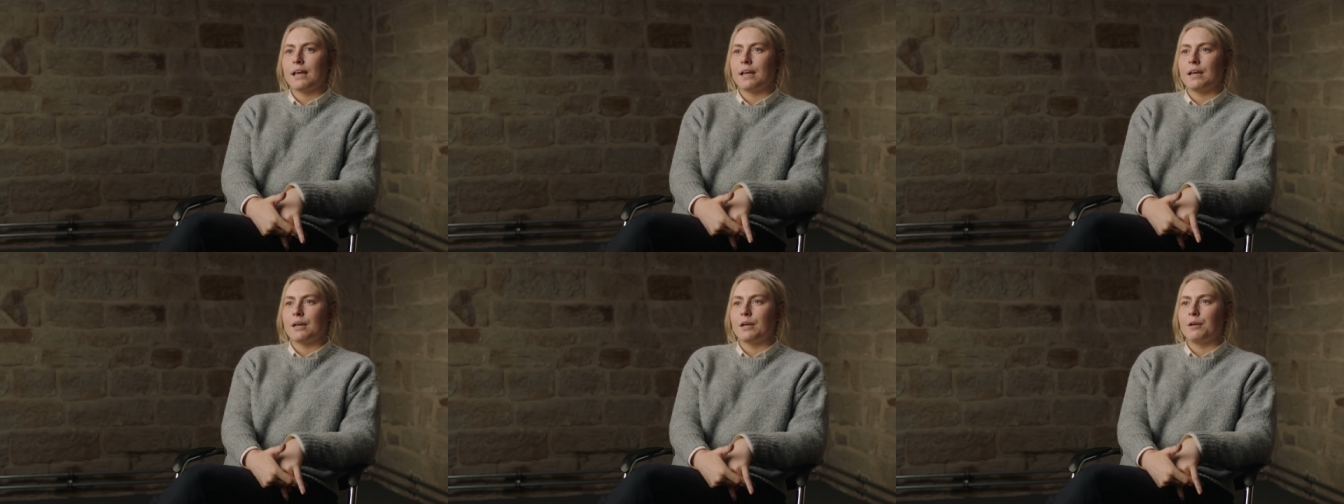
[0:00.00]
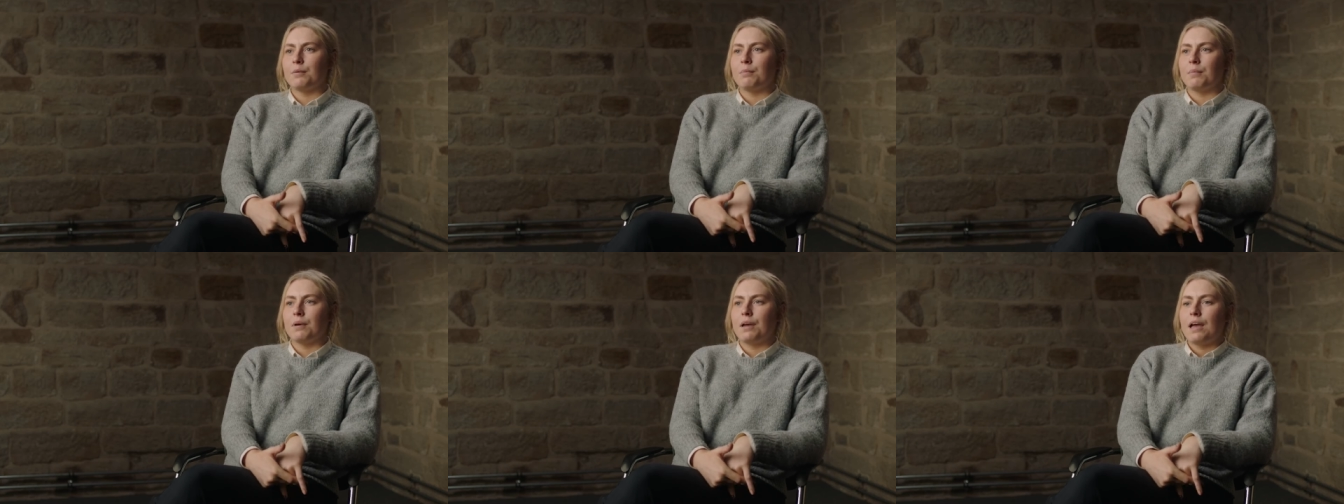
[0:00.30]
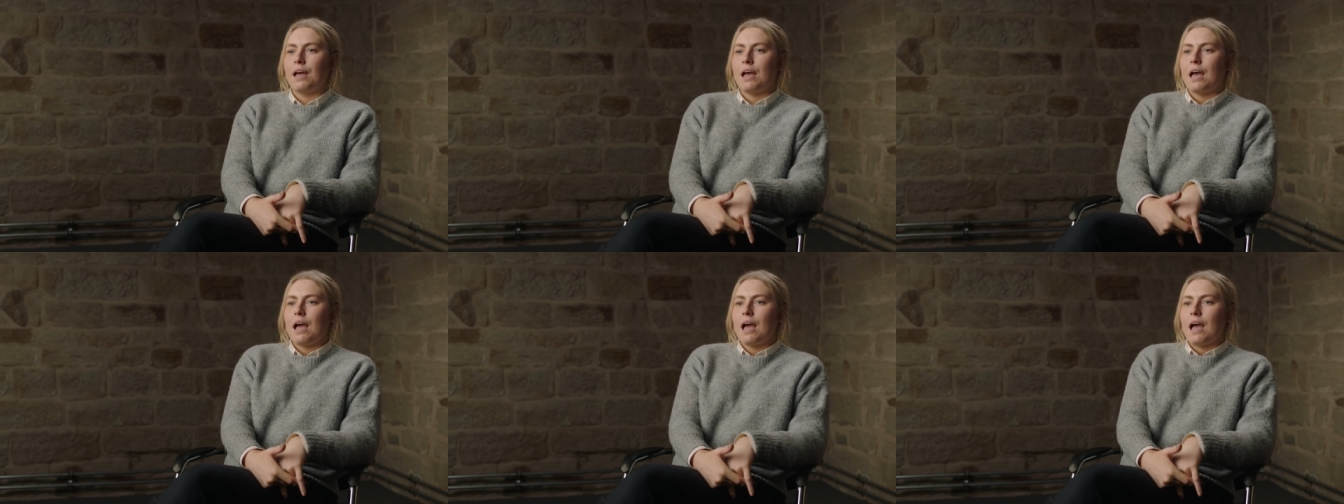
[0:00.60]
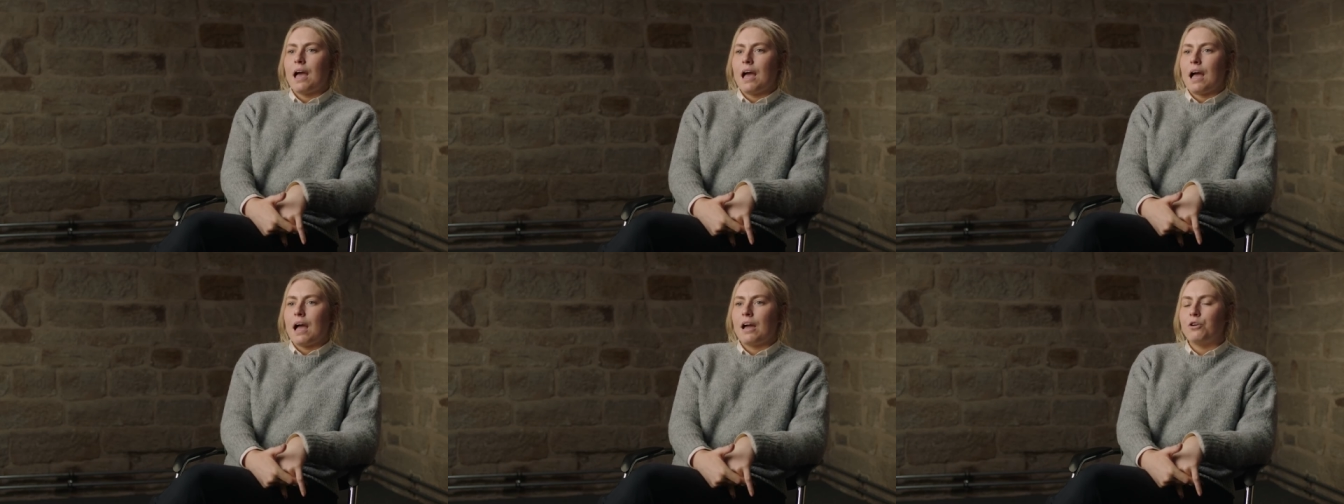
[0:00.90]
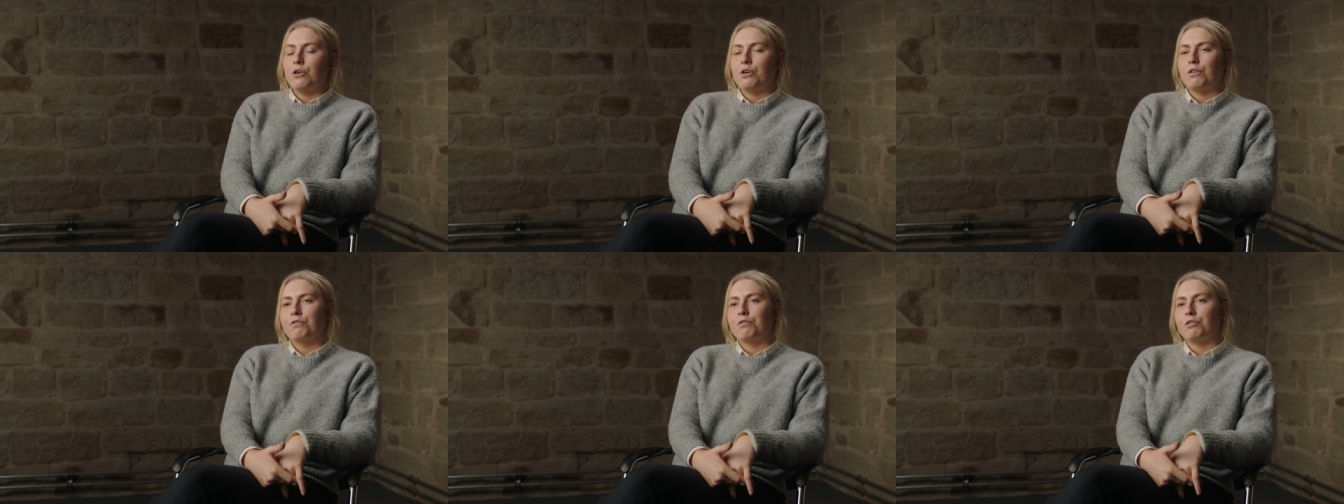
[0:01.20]
Um, I
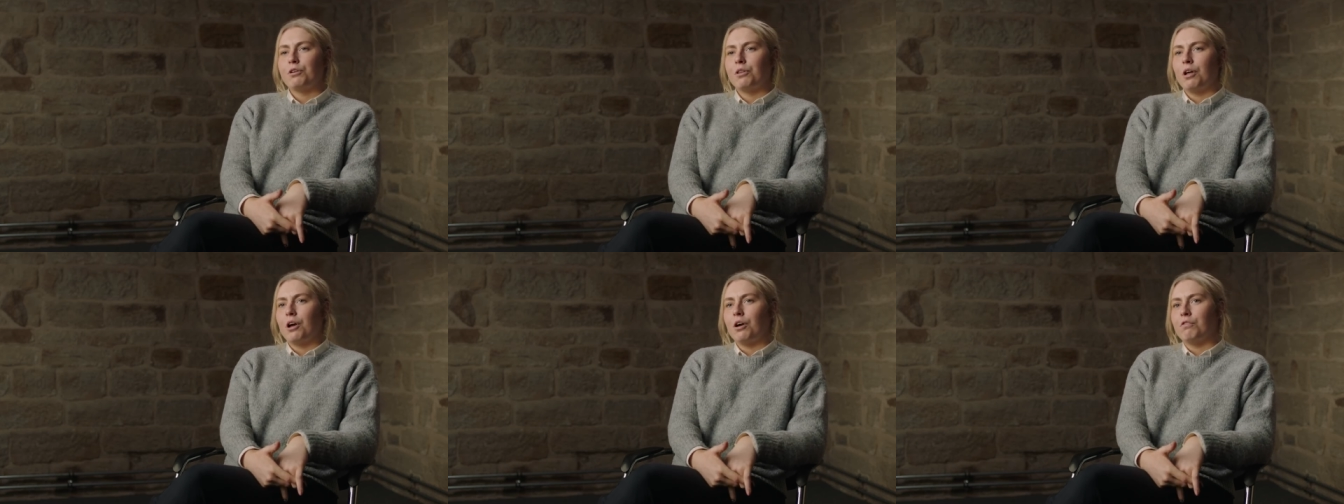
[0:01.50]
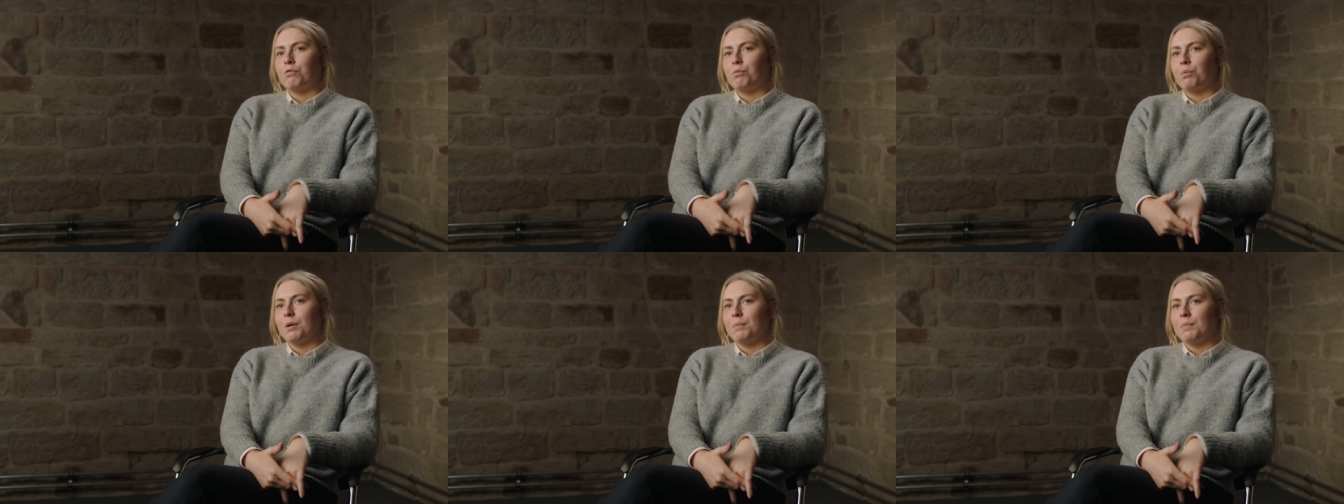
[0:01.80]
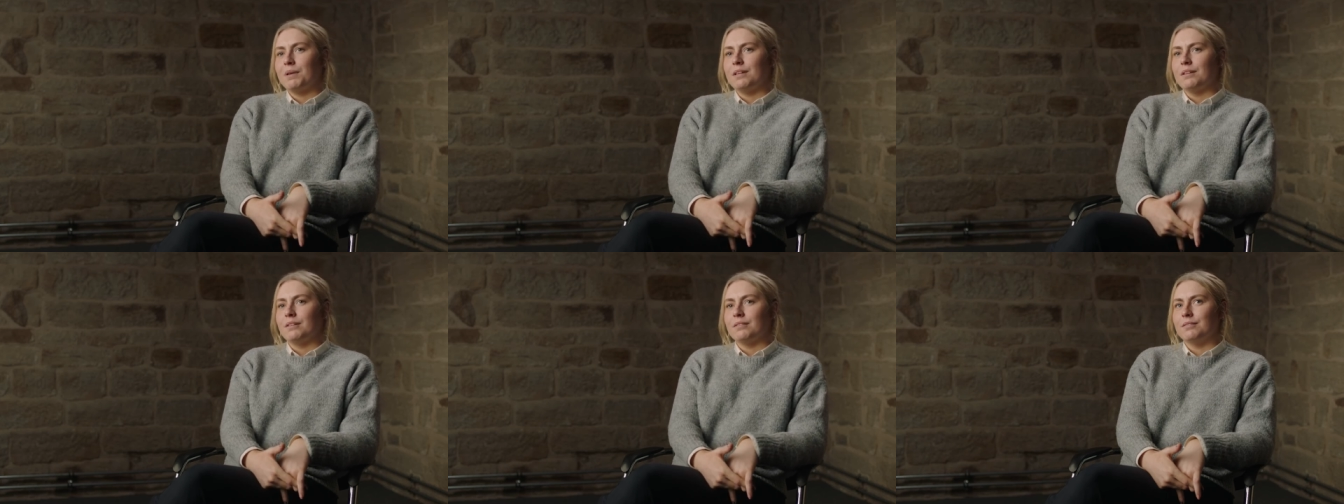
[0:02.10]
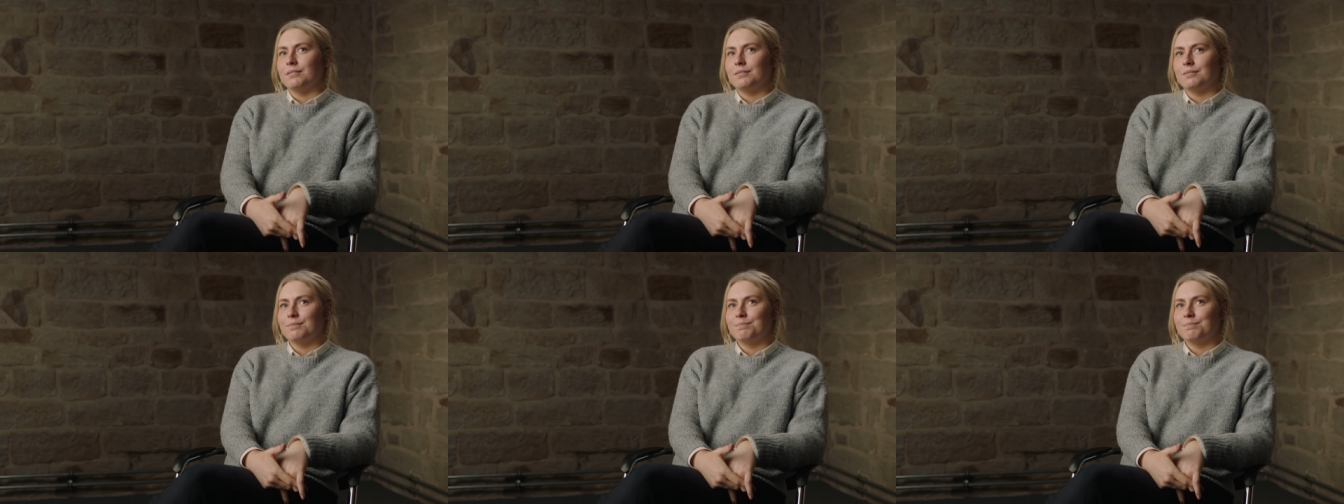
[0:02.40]
know for a lot of women,